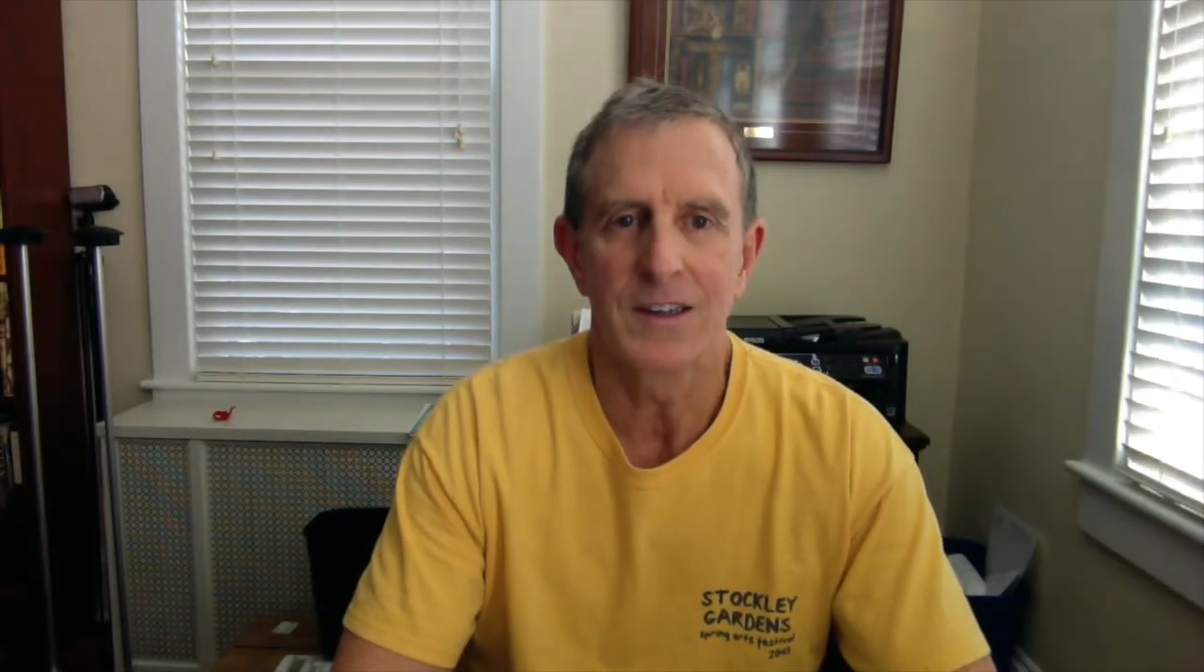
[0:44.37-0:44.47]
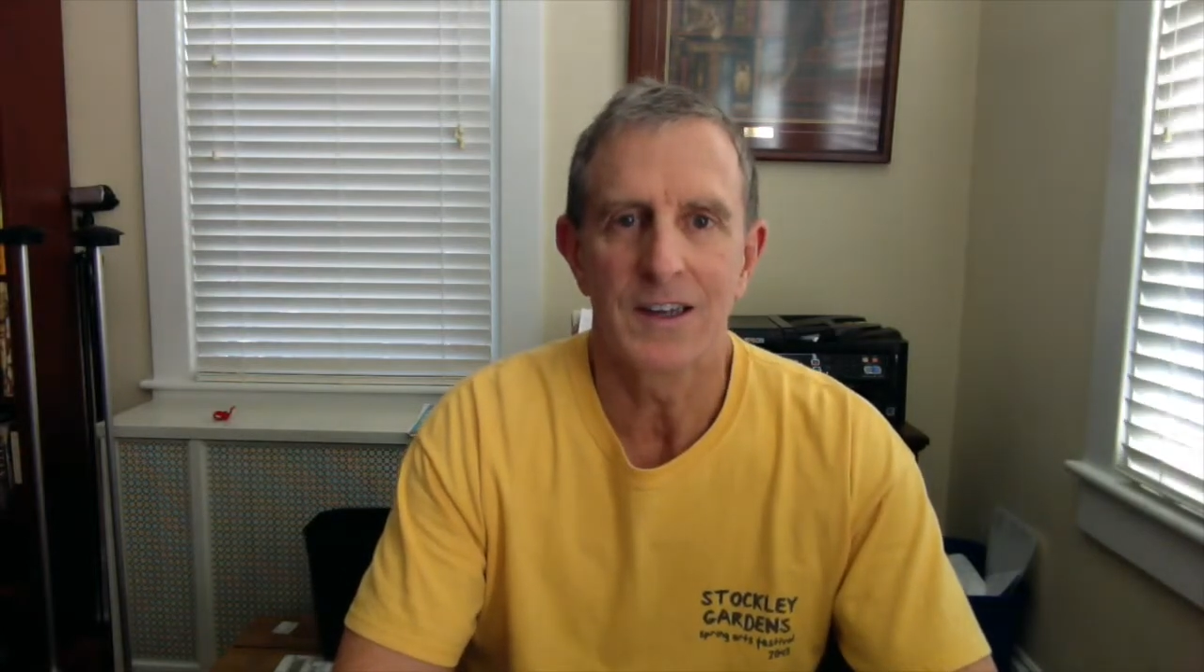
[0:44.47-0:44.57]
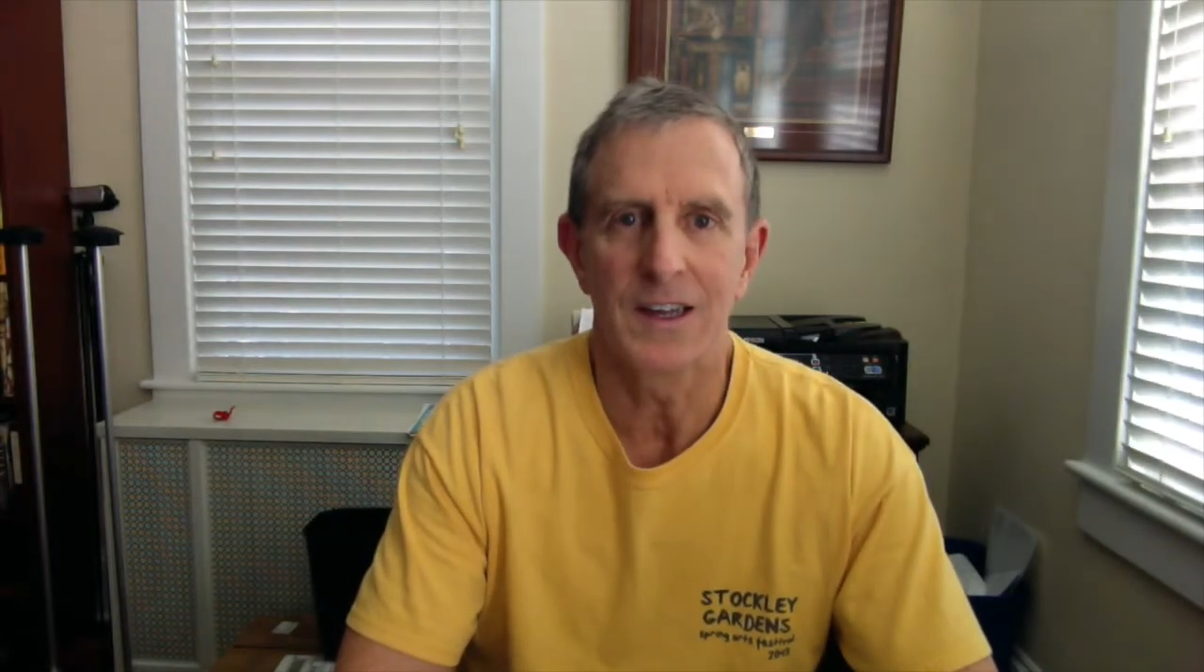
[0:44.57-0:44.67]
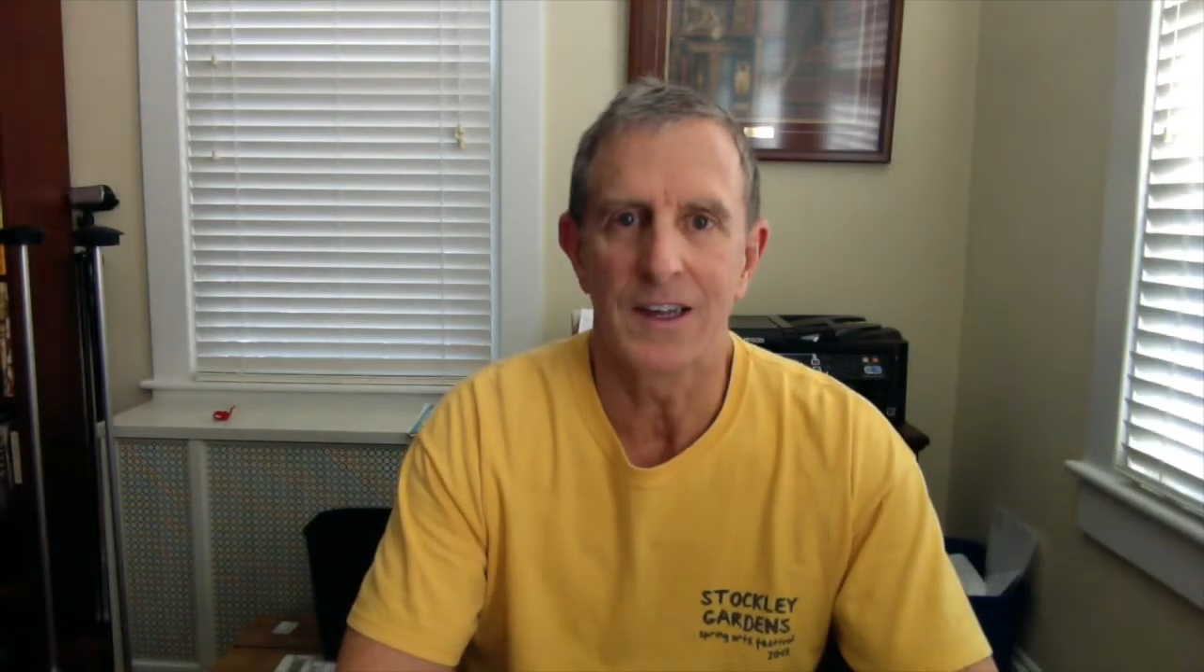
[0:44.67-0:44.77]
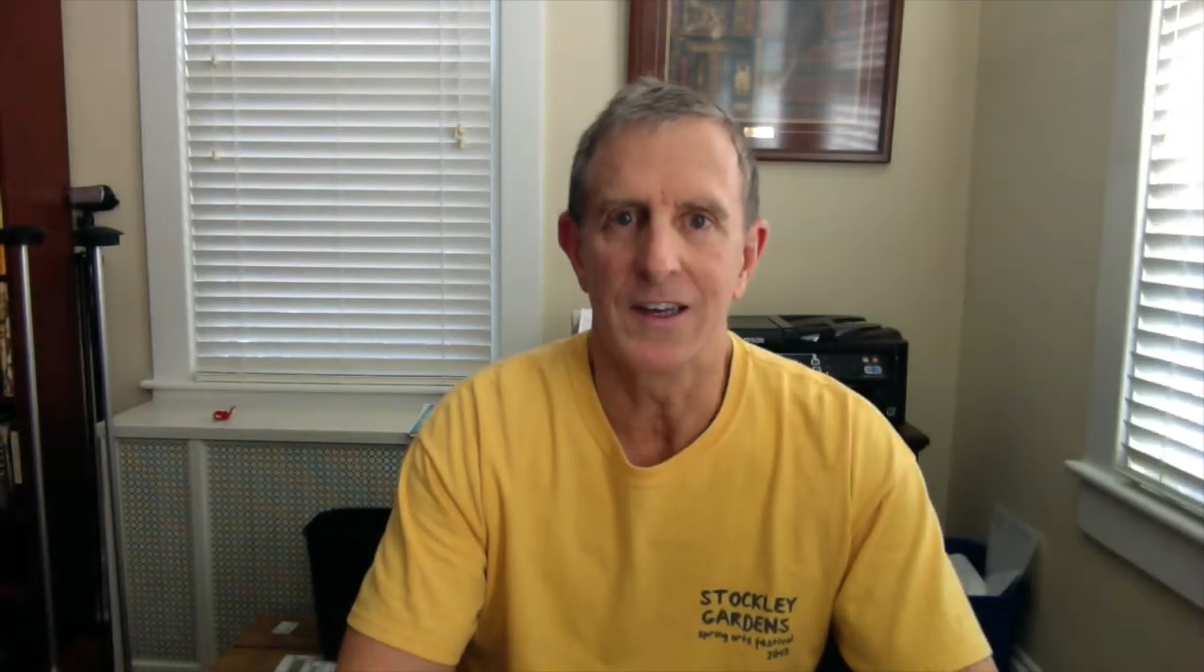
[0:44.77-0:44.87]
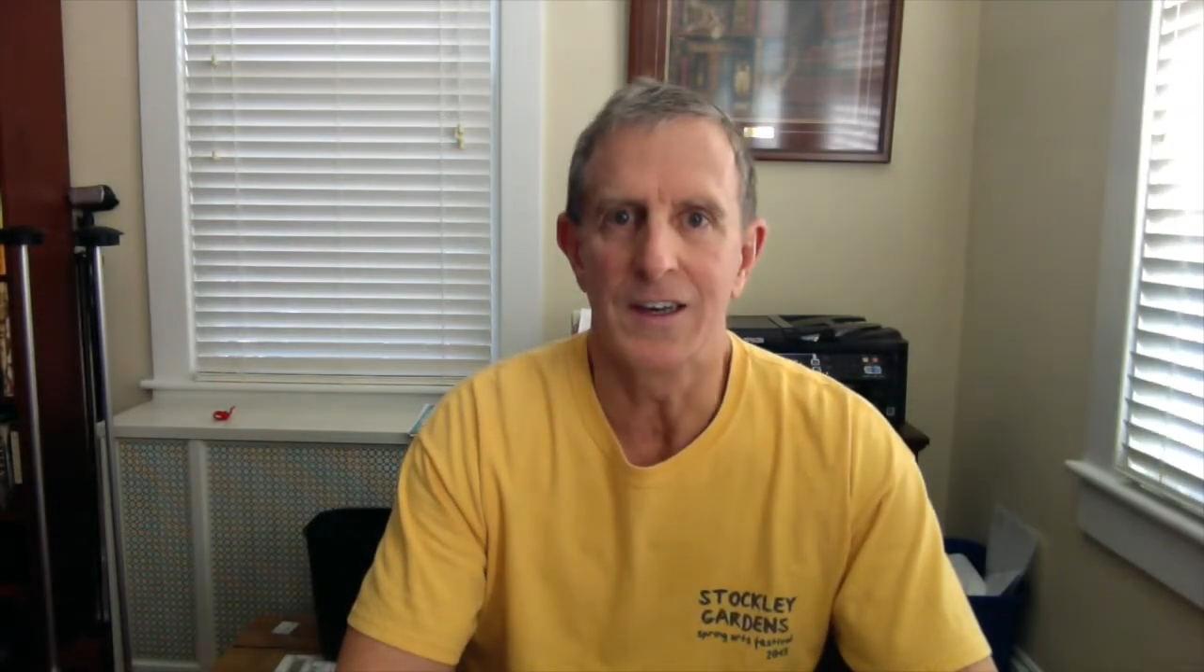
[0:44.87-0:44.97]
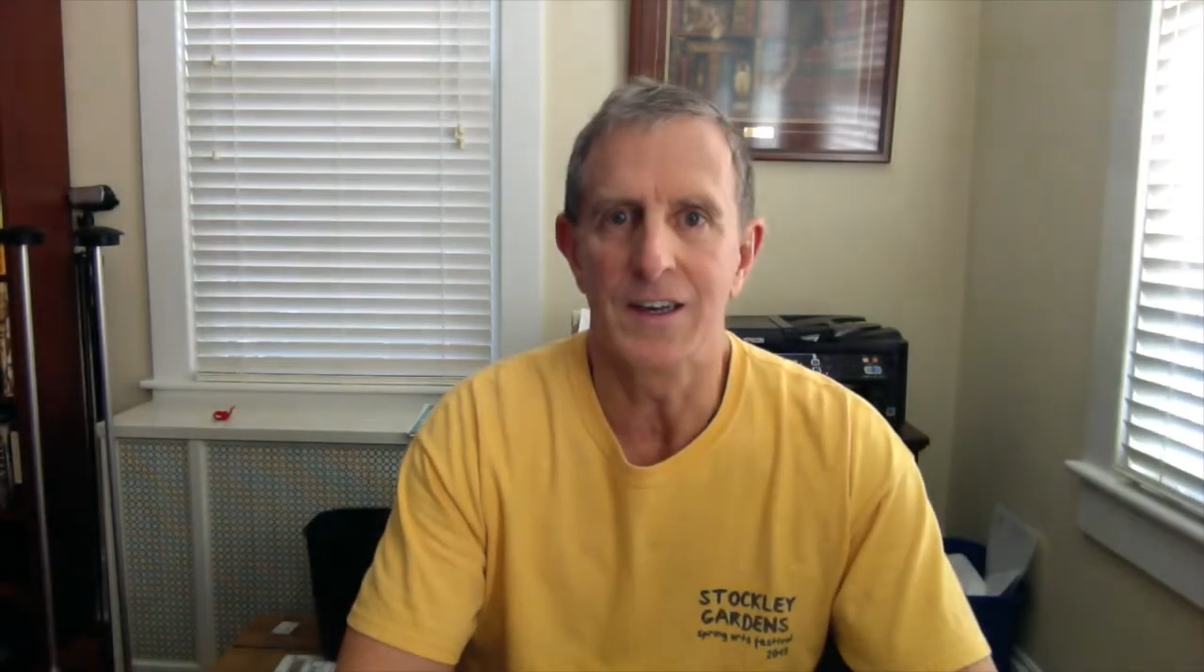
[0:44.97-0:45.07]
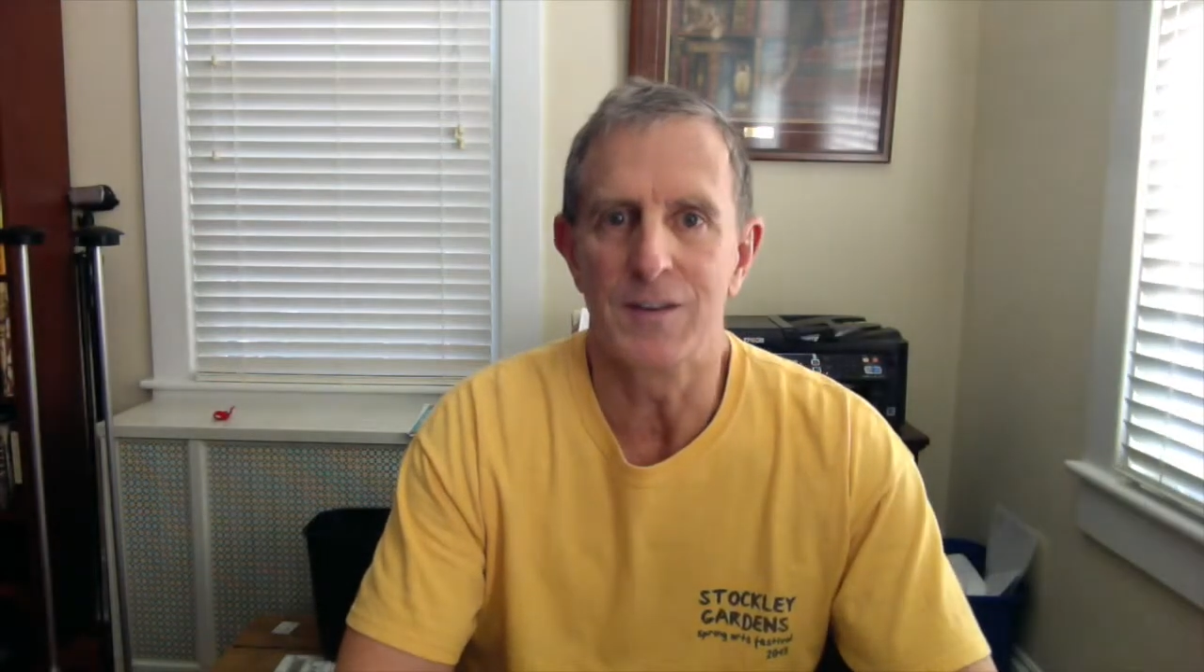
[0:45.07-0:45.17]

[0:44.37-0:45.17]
can